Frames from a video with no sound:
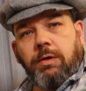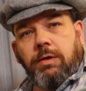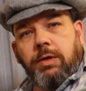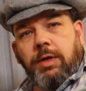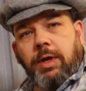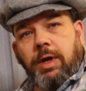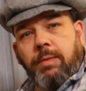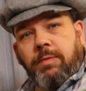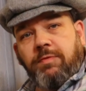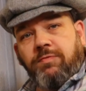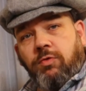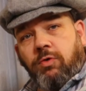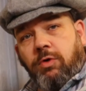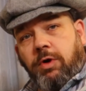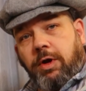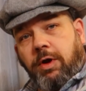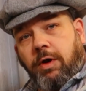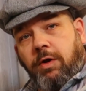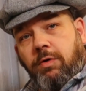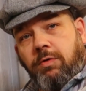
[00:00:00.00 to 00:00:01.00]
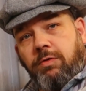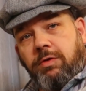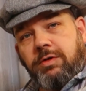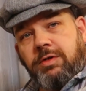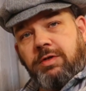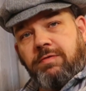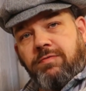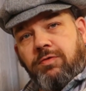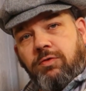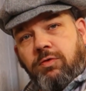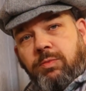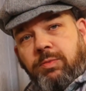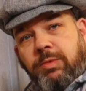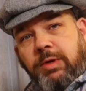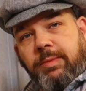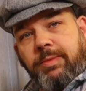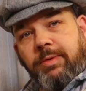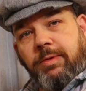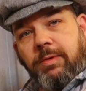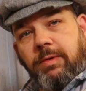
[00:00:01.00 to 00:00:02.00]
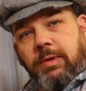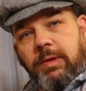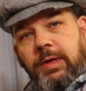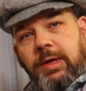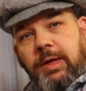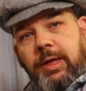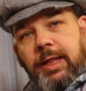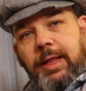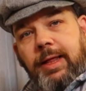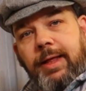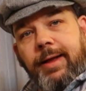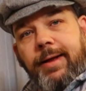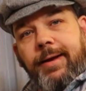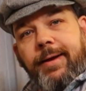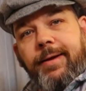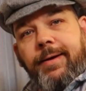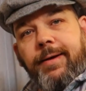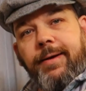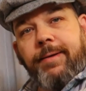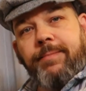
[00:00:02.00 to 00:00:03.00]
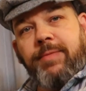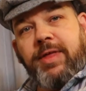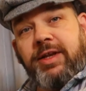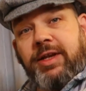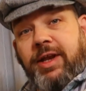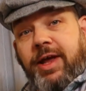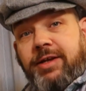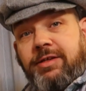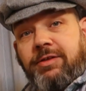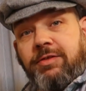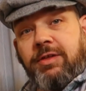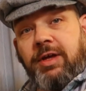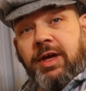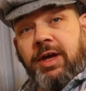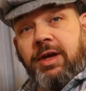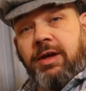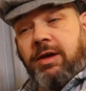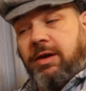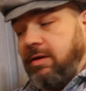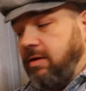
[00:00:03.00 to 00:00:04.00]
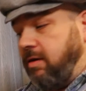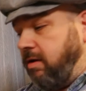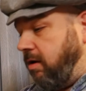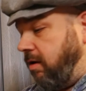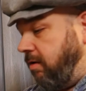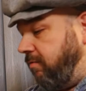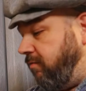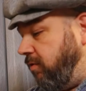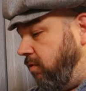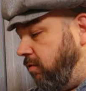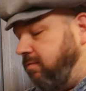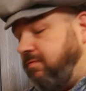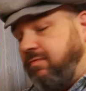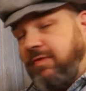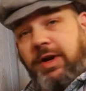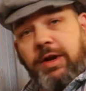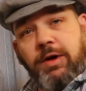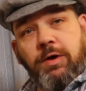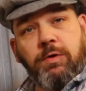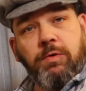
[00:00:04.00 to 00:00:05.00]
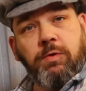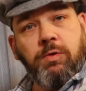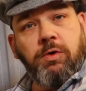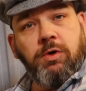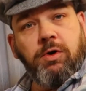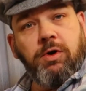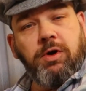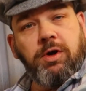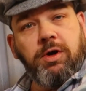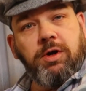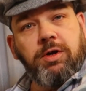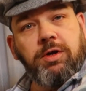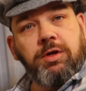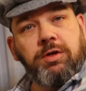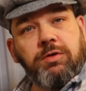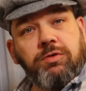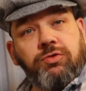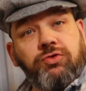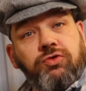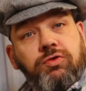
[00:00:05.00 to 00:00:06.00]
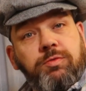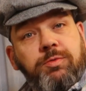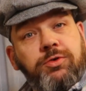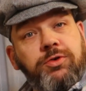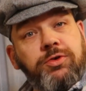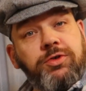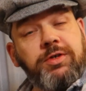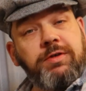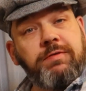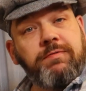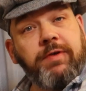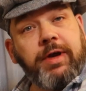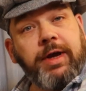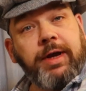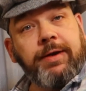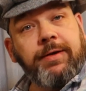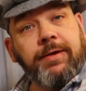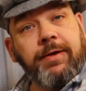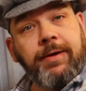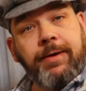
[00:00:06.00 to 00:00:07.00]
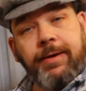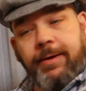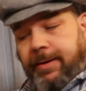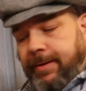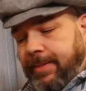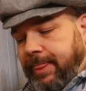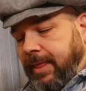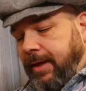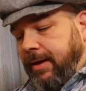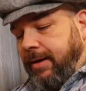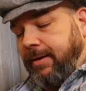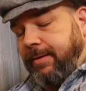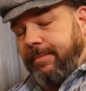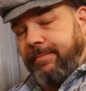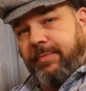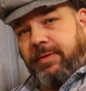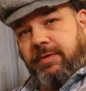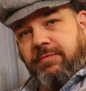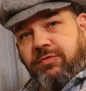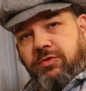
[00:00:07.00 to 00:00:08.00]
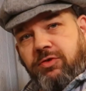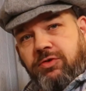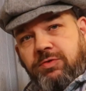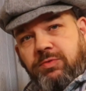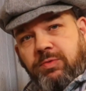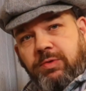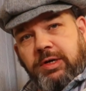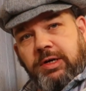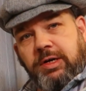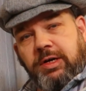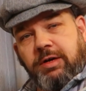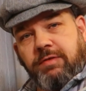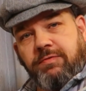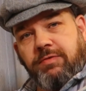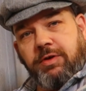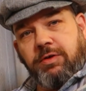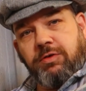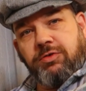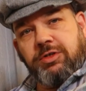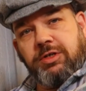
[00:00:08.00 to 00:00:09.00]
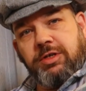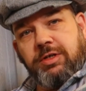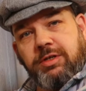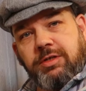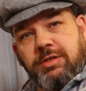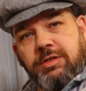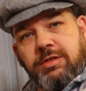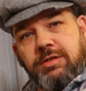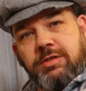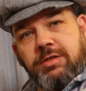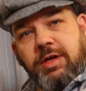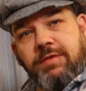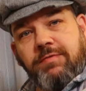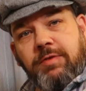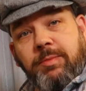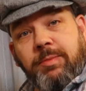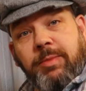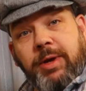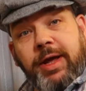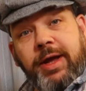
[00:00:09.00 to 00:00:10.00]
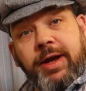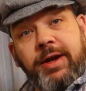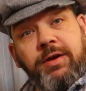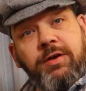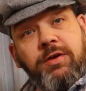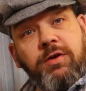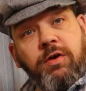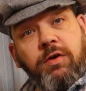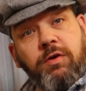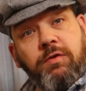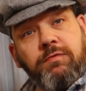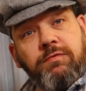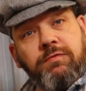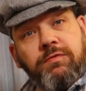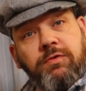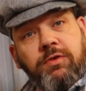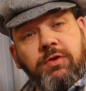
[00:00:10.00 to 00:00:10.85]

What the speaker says: Now before I go, there's a few people I'd like to thank, a few fellow YouTubers in fact. The first one of those is Stephen Bland of